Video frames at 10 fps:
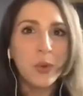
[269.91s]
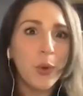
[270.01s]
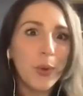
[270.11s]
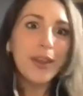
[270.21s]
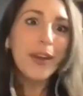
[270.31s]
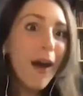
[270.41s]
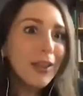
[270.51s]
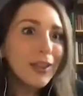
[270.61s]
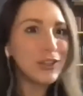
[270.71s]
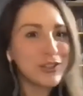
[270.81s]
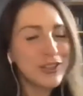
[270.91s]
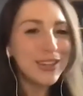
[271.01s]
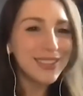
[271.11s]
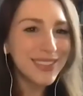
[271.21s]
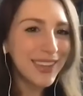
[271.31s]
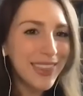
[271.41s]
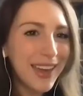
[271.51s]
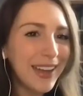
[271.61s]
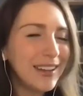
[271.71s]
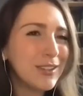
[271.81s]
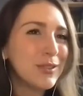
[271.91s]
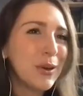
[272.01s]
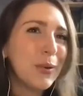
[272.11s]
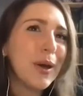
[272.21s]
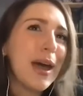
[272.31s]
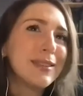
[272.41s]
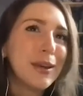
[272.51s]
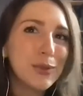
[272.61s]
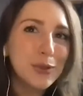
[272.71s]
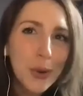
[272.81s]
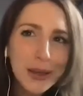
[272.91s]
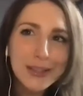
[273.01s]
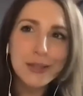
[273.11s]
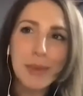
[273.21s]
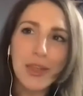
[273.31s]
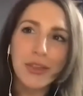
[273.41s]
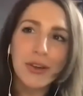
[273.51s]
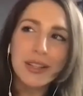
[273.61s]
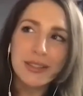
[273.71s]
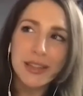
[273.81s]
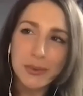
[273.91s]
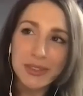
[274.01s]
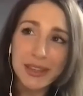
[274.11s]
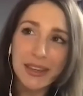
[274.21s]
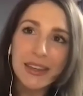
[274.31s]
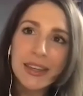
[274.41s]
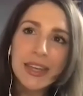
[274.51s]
going to college and things like that. And so as I was going into my thirties, I was like,